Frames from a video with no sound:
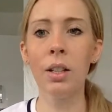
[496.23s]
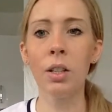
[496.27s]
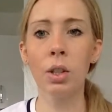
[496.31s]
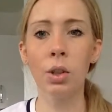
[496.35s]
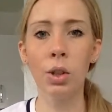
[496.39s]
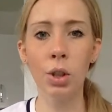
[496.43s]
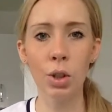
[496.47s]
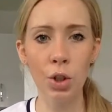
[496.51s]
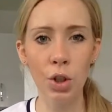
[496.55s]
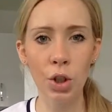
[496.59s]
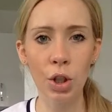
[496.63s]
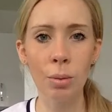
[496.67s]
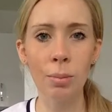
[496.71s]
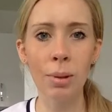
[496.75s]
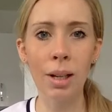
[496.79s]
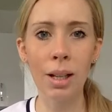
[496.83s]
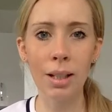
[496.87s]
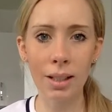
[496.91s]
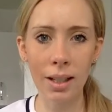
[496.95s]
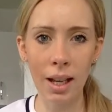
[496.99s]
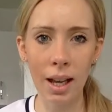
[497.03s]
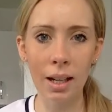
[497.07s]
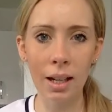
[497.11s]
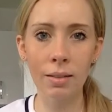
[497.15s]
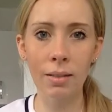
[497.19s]
consume less
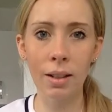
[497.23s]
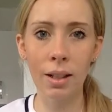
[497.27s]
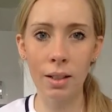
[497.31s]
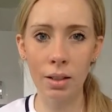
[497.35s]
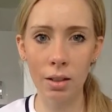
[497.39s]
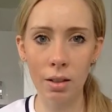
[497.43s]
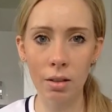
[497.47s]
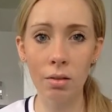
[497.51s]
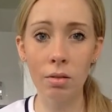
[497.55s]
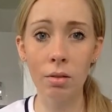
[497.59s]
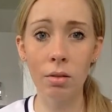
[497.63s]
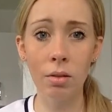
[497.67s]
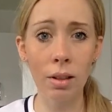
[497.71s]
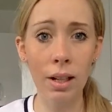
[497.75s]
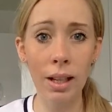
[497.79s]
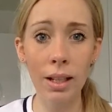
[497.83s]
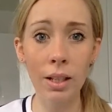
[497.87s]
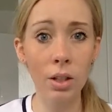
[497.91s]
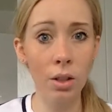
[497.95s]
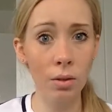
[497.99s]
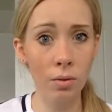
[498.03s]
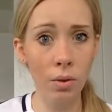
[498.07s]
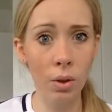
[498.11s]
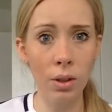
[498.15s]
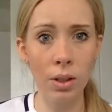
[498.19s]
calories
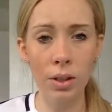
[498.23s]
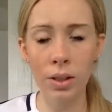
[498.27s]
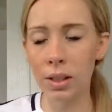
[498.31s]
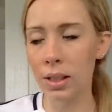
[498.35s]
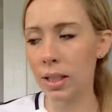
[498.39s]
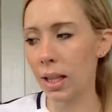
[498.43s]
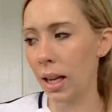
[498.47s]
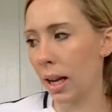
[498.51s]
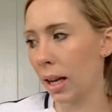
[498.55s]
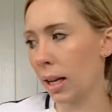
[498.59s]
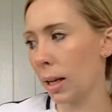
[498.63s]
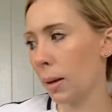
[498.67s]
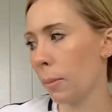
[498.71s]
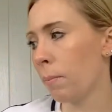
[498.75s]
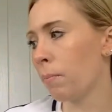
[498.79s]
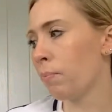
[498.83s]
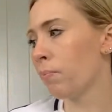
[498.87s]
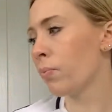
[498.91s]
later on in the day.